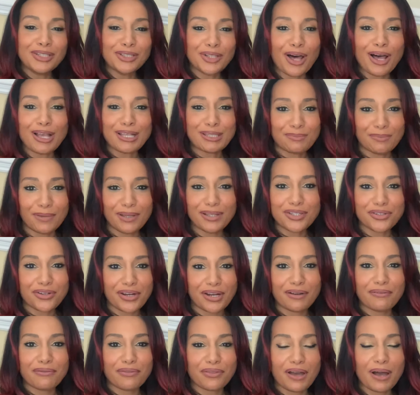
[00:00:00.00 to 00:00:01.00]
lost my
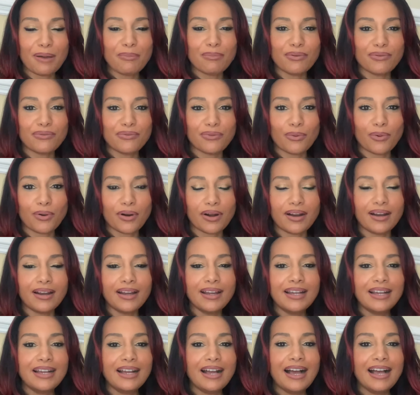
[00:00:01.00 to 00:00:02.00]
train of thought before.
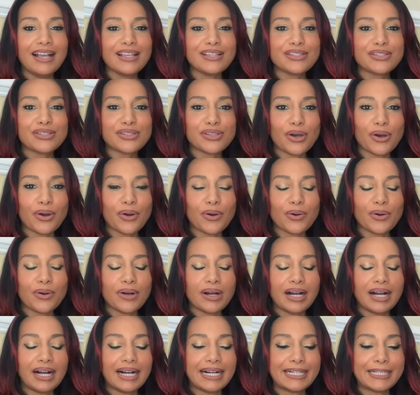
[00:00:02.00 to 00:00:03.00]

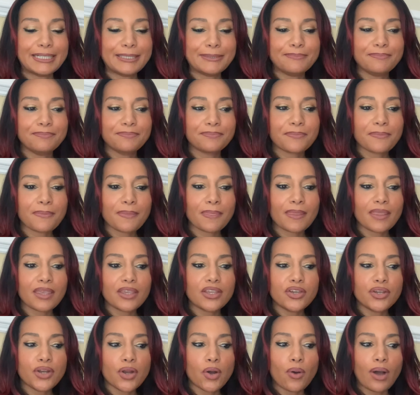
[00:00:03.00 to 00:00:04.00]
So, um,
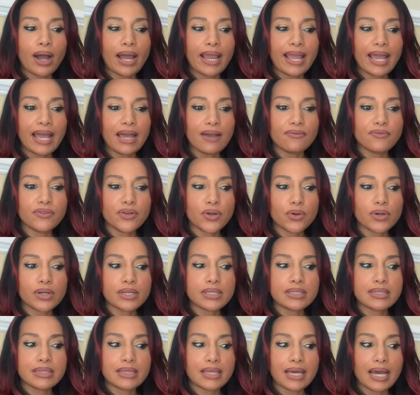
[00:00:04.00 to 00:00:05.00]
you know, I have
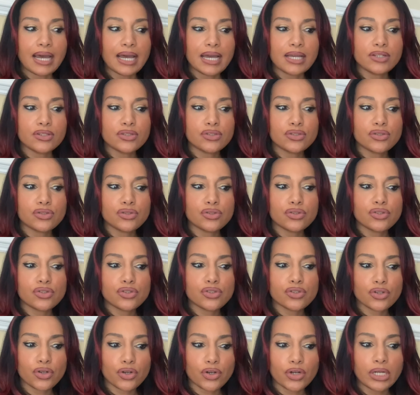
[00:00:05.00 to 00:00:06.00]
noticed that
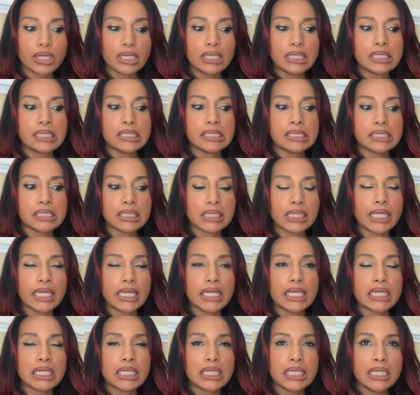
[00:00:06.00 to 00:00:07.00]
certain
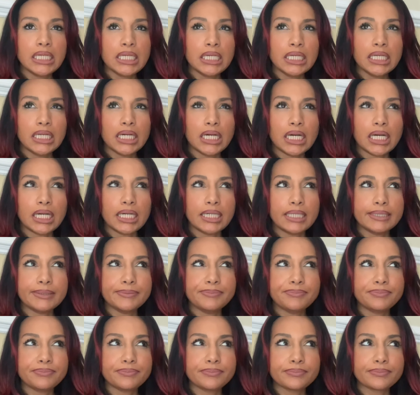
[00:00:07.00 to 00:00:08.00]
like uh,
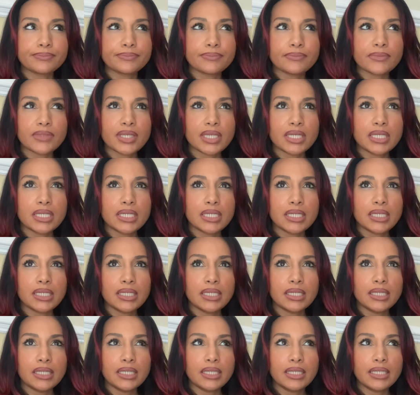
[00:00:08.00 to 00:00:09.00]

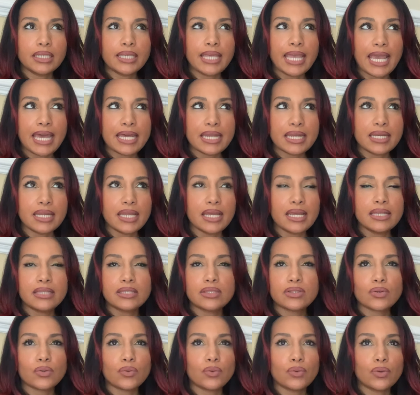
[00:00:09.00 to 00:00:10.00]

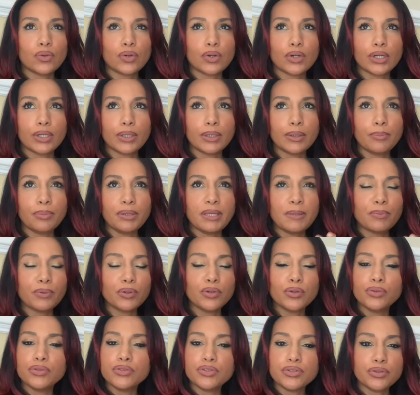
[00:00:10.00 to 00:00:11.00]
candidates or people
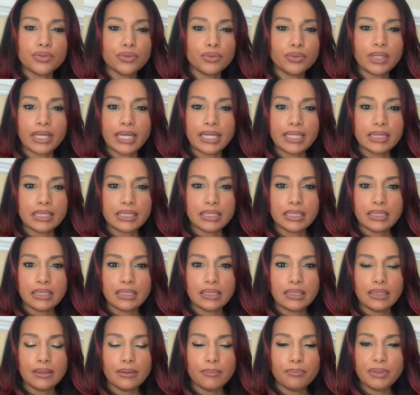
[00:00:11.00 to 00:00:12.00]
who do like
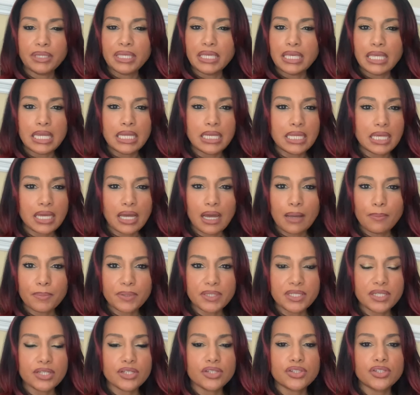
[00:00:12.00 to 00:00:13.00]
the bikini
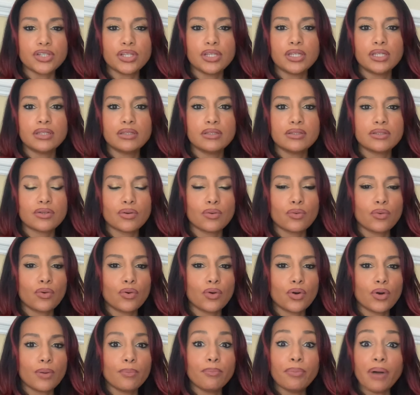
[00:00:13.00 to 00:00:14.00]
competitions
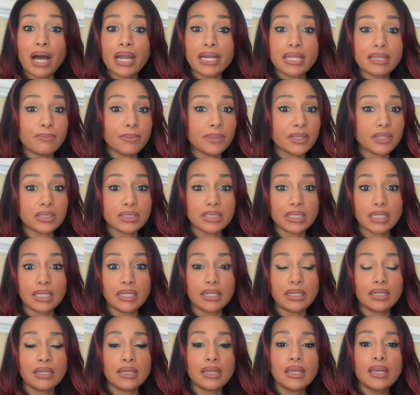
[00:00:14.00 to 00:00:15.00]
or
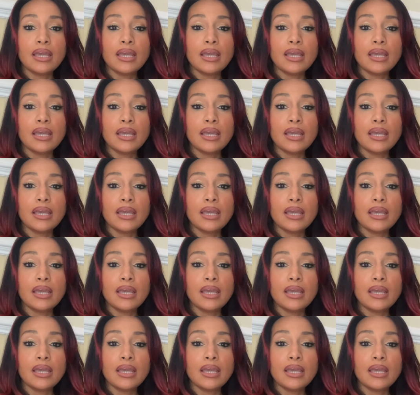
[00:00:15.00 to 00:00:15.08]
bodybuilding,